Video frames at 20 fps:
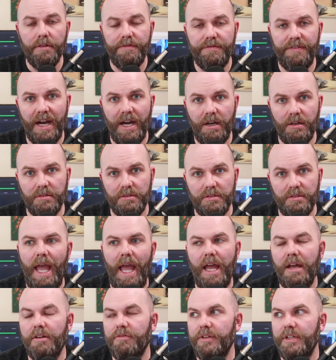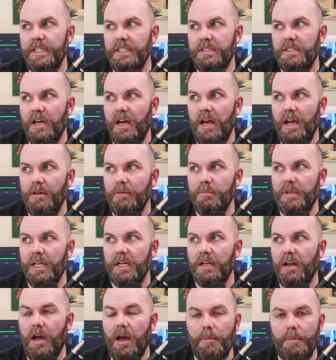Found every time that a
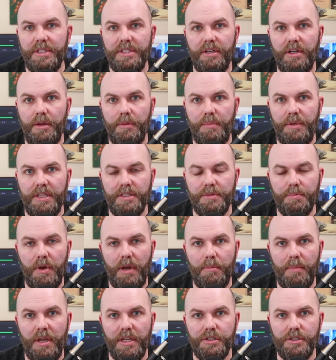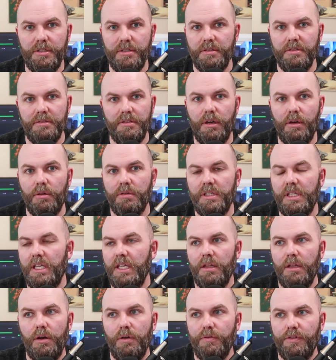commentary piece might mention,
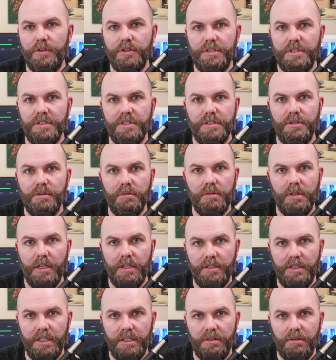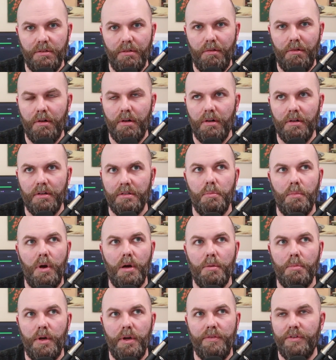Kelo versus New London or
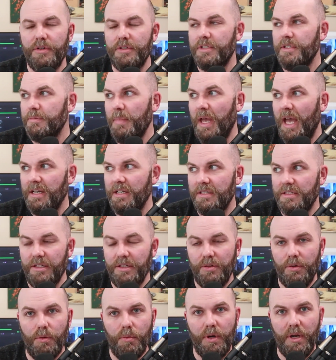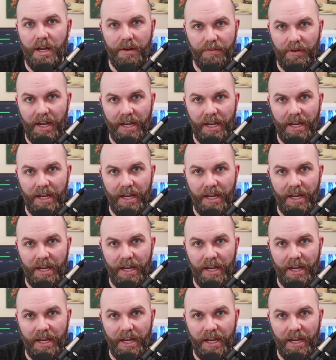Marbury versus Madison or whatever.